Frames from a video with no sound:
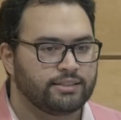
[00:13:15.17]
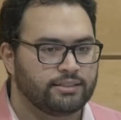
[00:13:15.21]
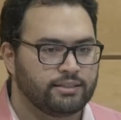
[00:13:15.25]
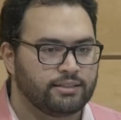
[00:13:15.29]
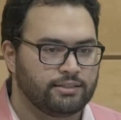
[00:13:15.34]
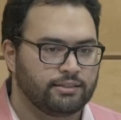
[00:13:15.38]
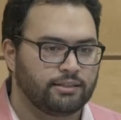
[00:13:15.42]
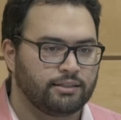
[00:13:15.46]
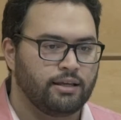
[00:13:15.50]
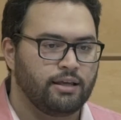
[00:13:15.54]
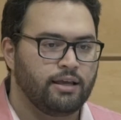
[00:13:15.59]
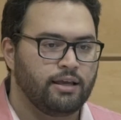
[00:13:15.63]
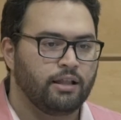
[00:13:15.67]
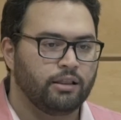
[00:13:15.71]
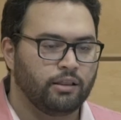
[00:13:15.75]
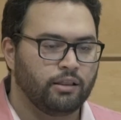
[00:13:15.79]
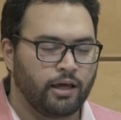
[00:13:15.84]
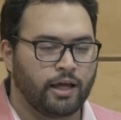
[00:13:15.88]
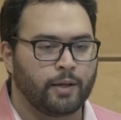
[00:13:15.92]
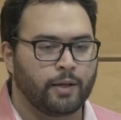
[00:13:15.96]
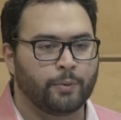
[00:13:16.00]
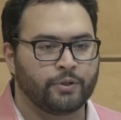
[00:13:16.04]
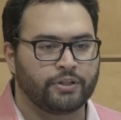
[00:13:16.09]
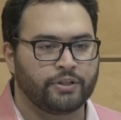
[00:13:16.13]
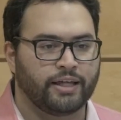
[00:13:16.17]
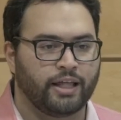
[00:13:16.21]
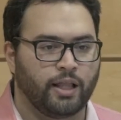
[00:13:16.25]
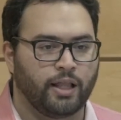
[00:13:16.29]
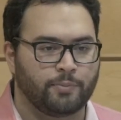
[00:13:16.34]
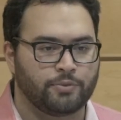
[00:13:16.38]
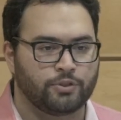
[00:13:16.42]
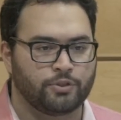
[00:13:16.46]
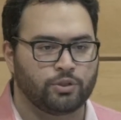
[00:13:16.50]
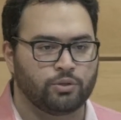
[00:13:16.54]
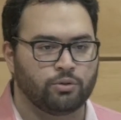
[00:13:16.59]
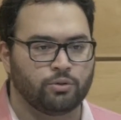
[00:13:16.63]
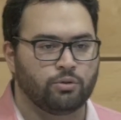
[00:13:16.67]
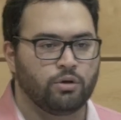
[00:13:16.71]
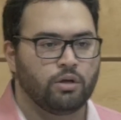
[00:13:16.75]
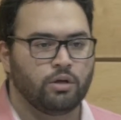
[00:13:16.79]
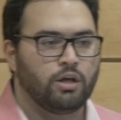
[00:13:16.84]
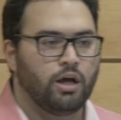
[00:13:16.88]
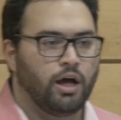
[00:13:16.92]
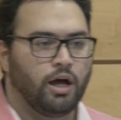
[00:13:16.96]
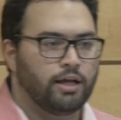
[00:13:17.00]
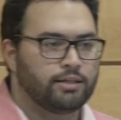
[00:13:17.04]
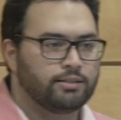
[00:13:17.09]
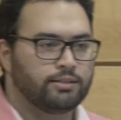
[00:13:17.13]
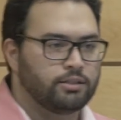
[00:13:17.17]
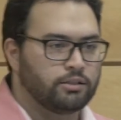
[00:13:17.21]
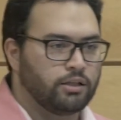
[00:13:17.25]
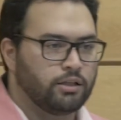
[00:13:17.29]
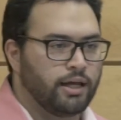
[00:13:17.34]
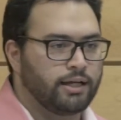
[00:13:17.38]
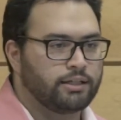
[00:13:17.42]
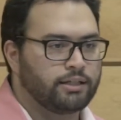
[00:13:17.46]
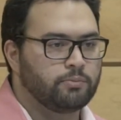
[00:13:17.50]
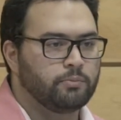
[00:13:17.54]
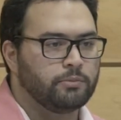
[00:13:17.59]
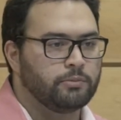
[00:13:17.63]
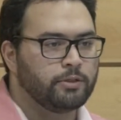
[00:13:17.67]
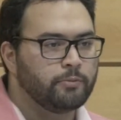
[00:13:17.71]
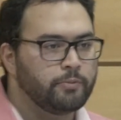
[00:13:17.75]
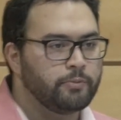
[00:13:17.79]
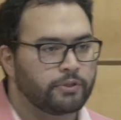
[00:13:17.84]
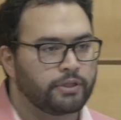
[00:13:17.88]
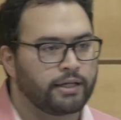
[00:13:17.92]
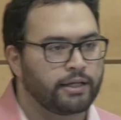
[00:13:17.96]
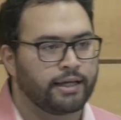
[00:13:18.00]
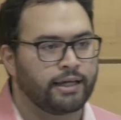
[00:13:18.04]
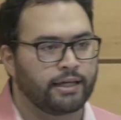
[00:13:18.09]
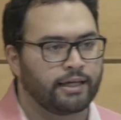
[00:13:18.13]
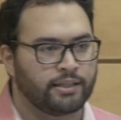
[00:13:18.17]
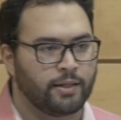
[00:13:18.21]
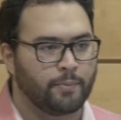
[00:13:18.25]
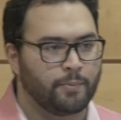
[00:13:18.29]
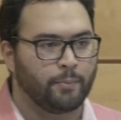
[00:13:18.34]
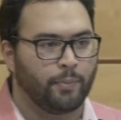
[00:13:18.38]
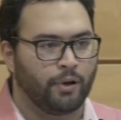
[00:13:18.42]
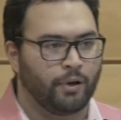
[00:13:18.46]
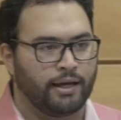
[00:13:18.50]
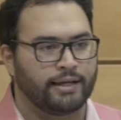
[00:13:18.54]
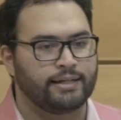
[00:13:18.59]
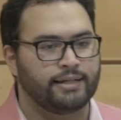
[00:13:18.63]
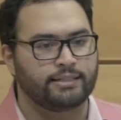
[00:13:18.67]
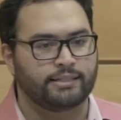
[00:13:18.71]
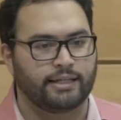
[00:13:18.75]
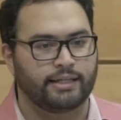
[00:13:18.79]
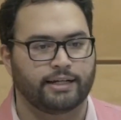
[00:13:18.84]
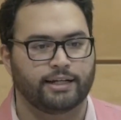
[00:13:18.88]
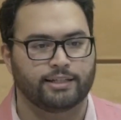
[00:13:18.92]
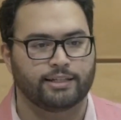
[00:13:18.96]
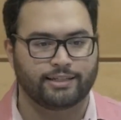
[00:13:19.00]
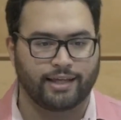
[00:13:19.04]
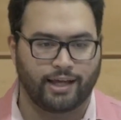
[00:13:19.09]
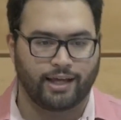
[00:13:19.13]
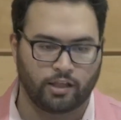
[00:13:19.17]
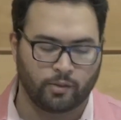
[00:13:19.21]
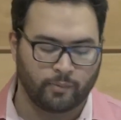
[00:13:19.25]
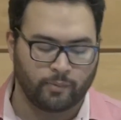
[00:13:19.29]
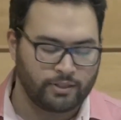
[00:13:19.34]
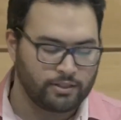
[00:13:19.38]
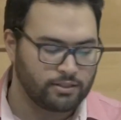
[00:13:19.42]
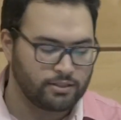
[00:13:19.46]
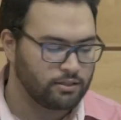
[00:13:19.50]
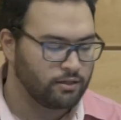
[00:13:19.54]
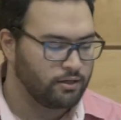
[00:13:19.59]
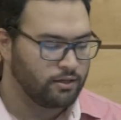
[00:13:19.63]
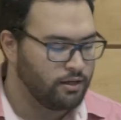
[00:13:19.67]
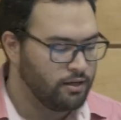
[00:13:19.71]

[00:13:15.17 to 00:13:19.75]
this library that helps you select, manipulate, and then bind data to elements.